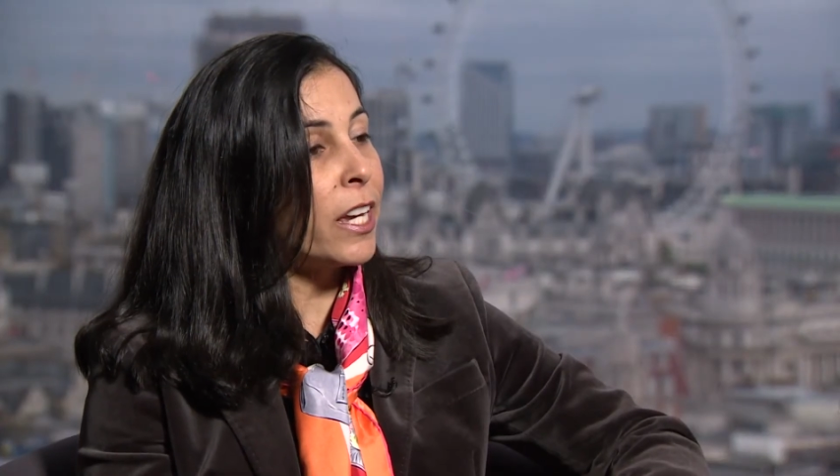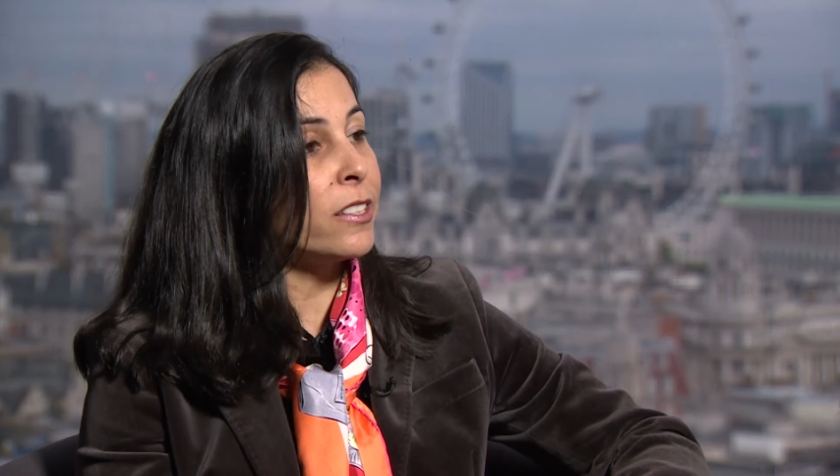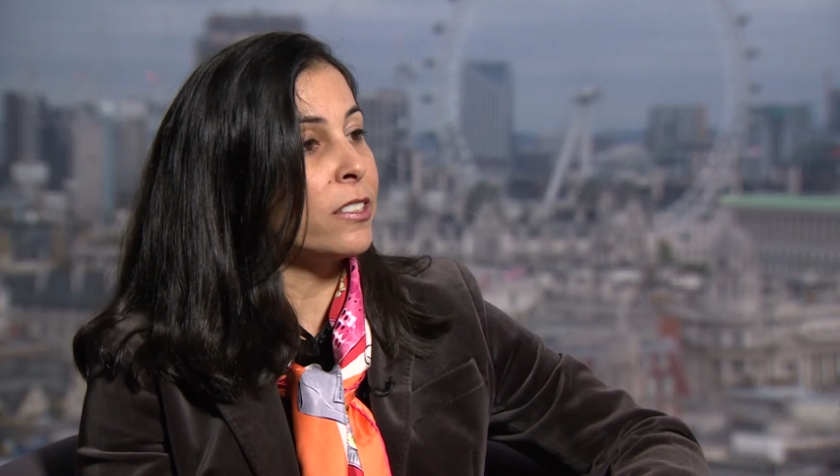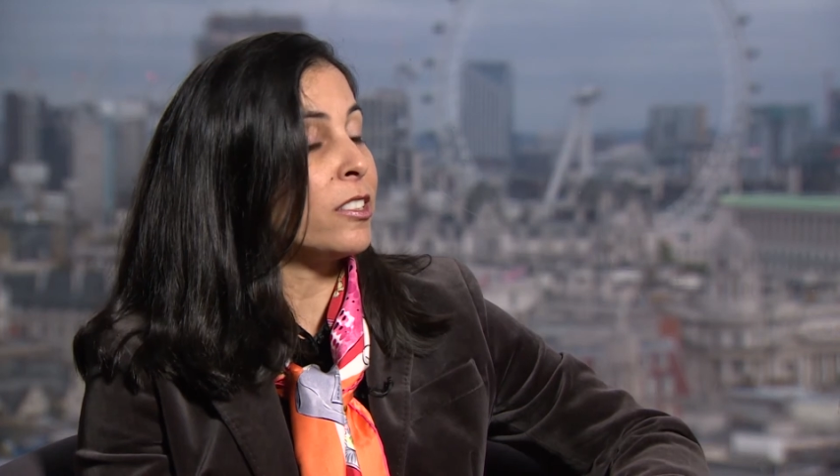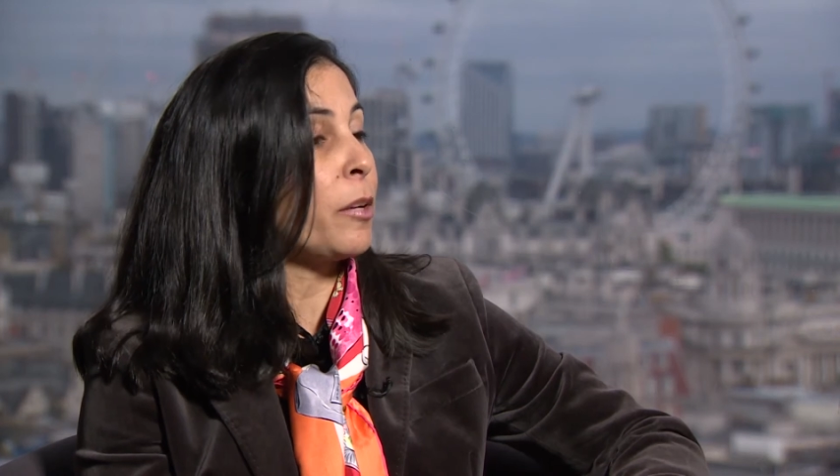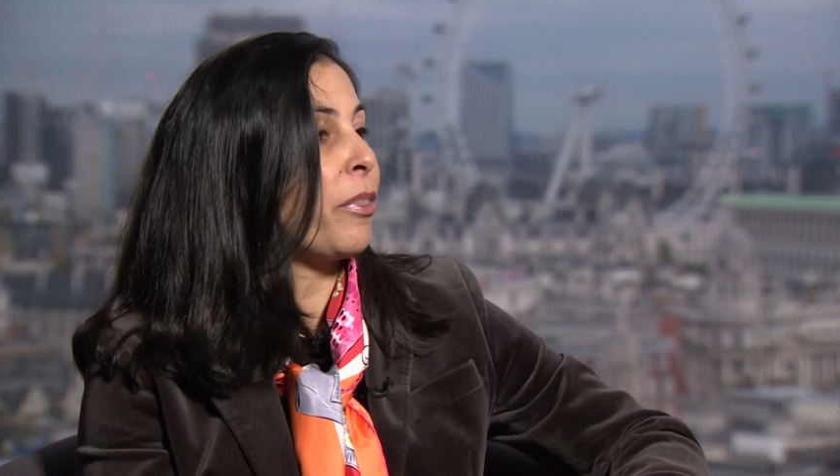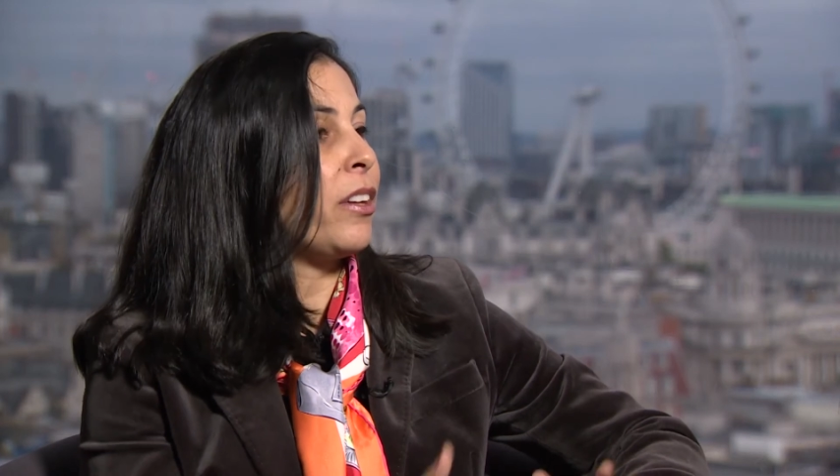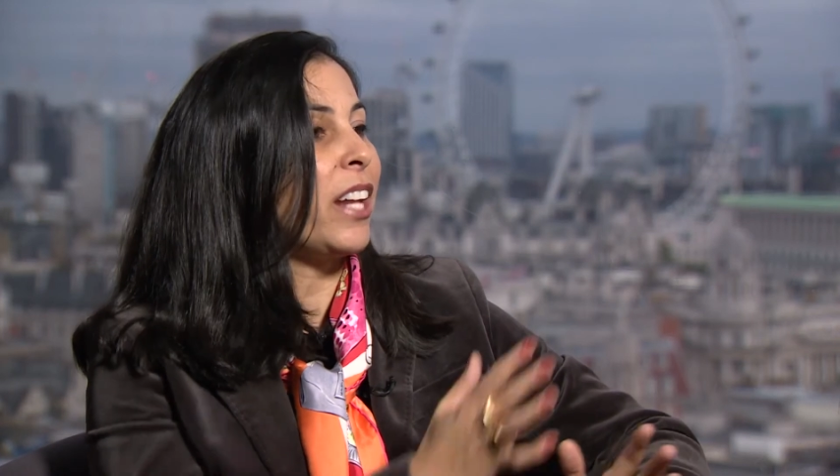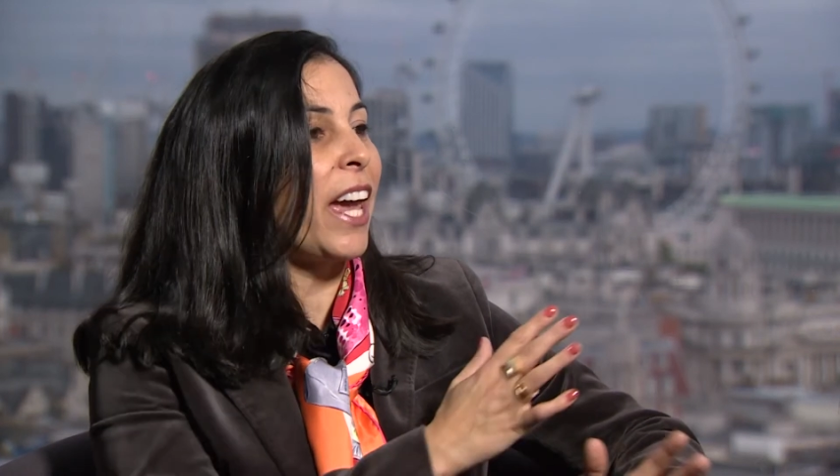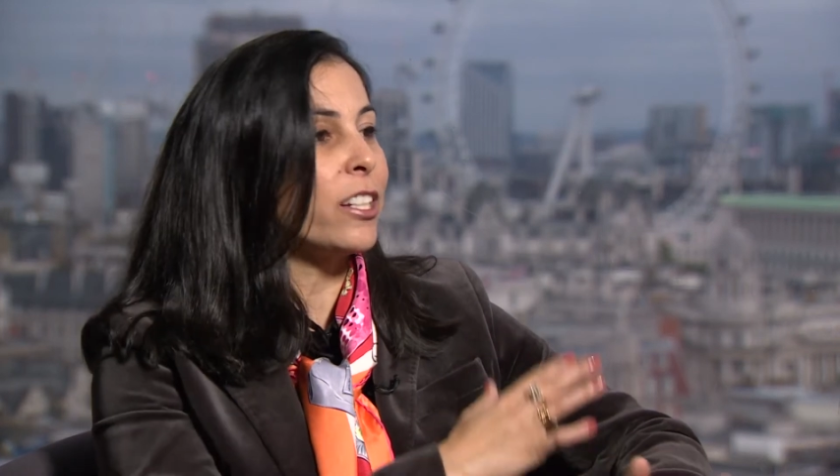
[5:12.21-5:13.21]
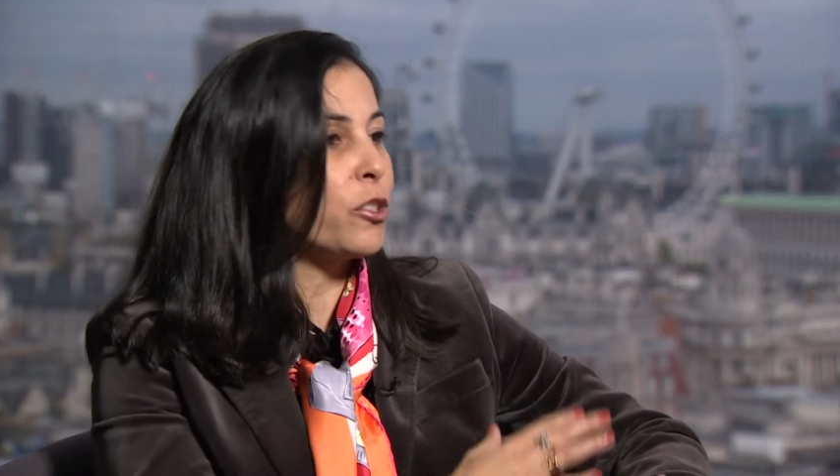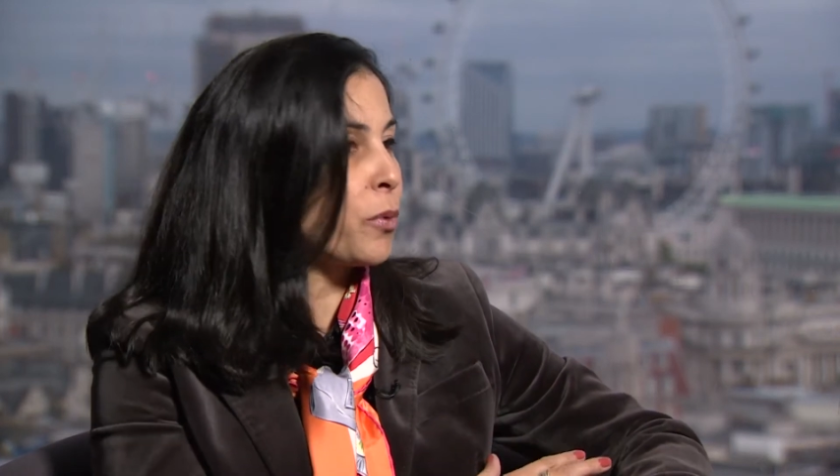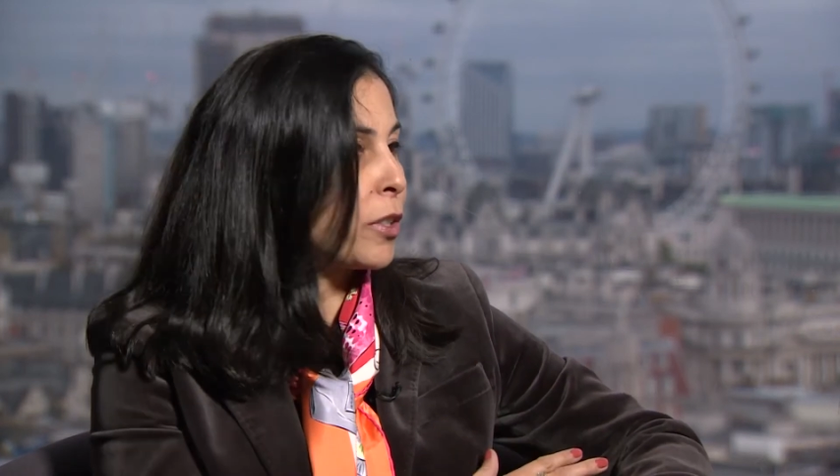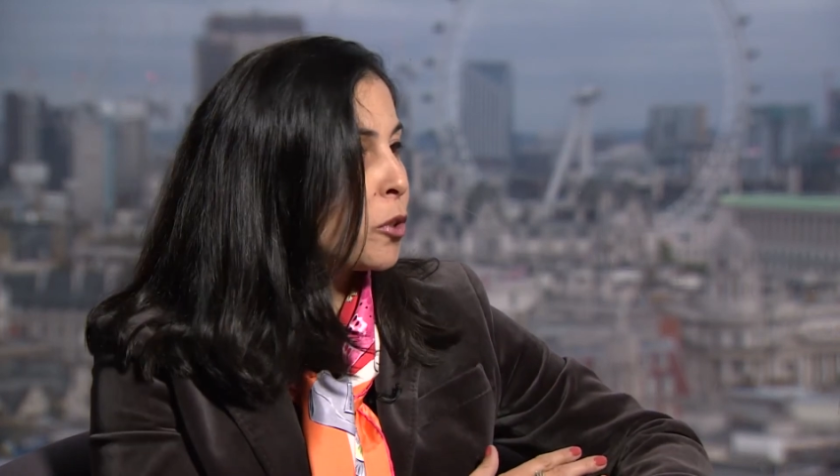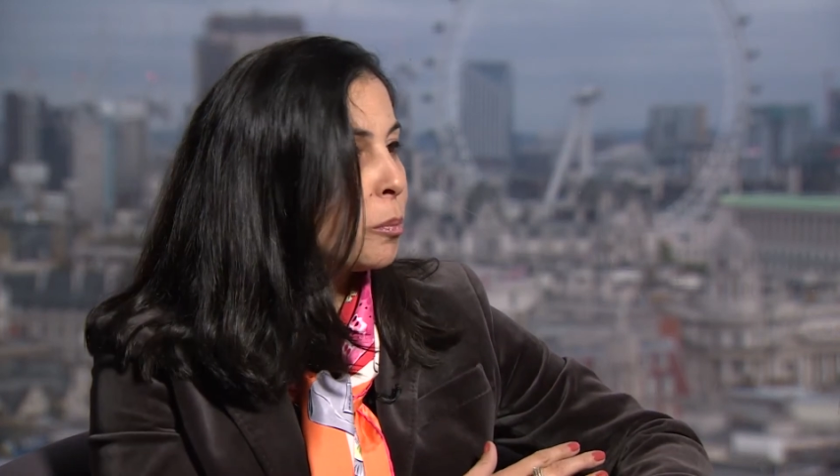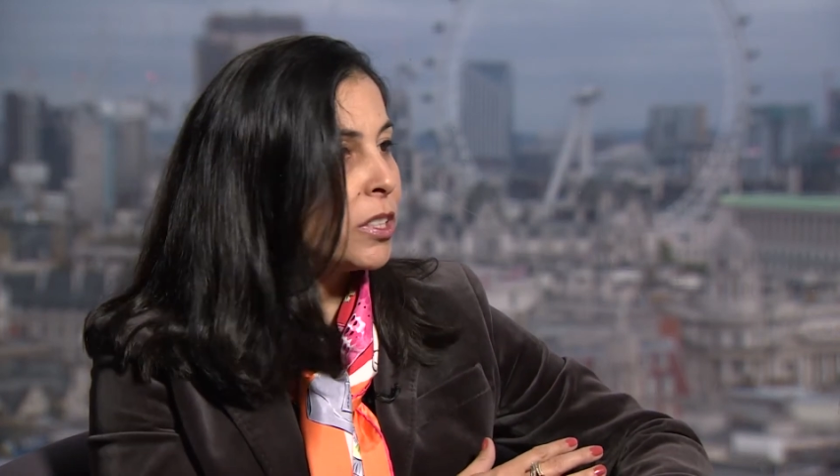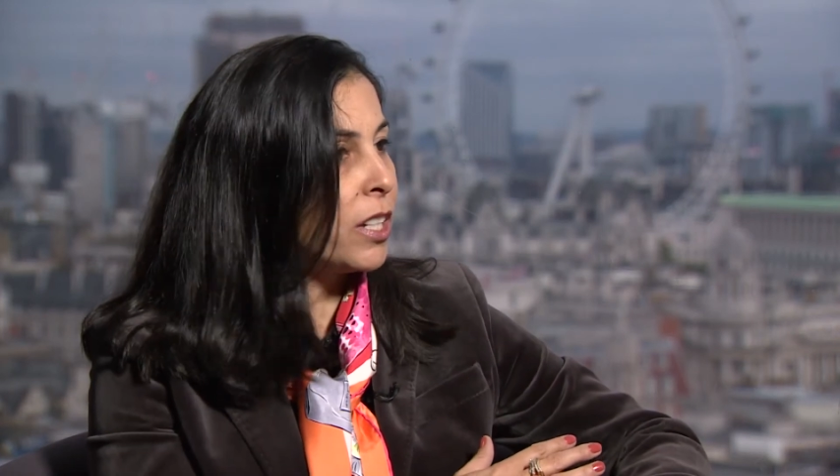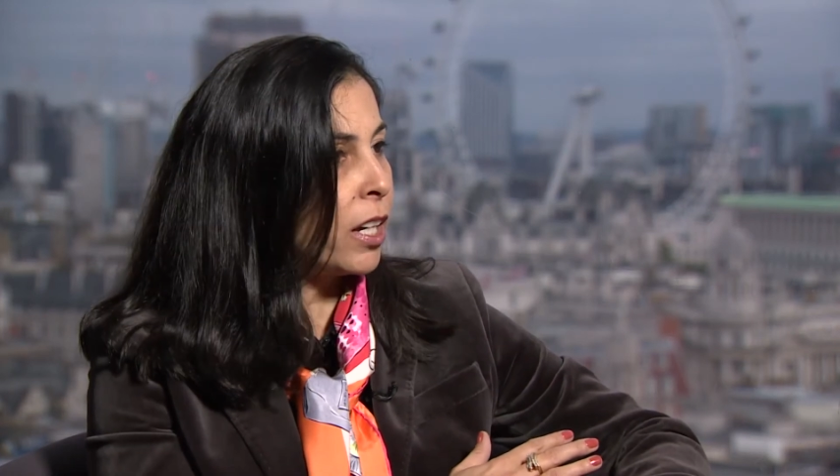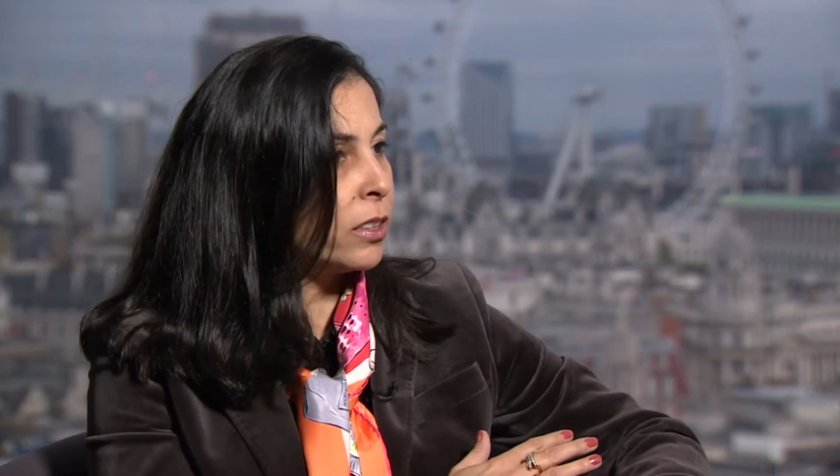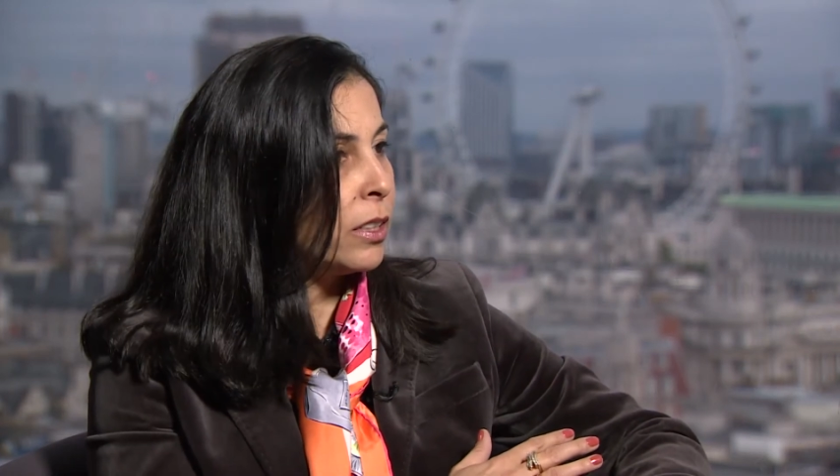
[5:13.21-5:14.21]
as something extra to be
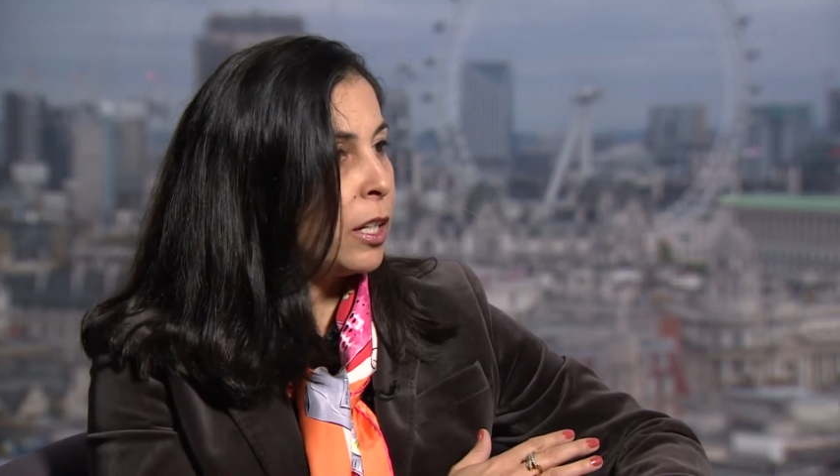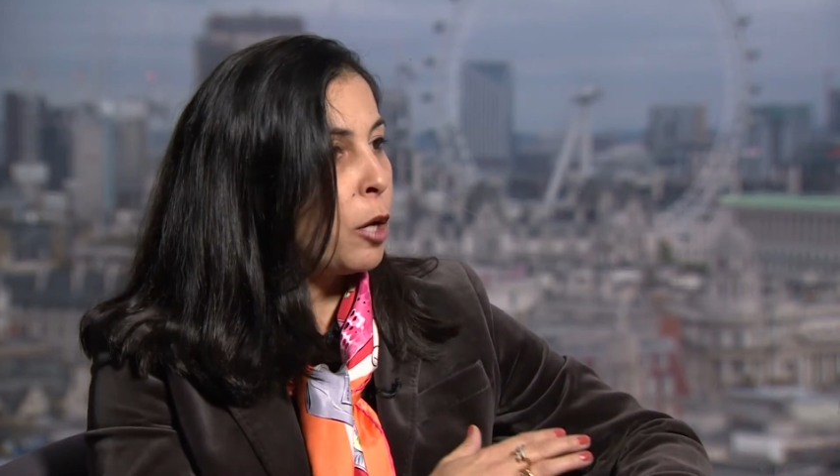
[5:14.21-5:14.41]
done,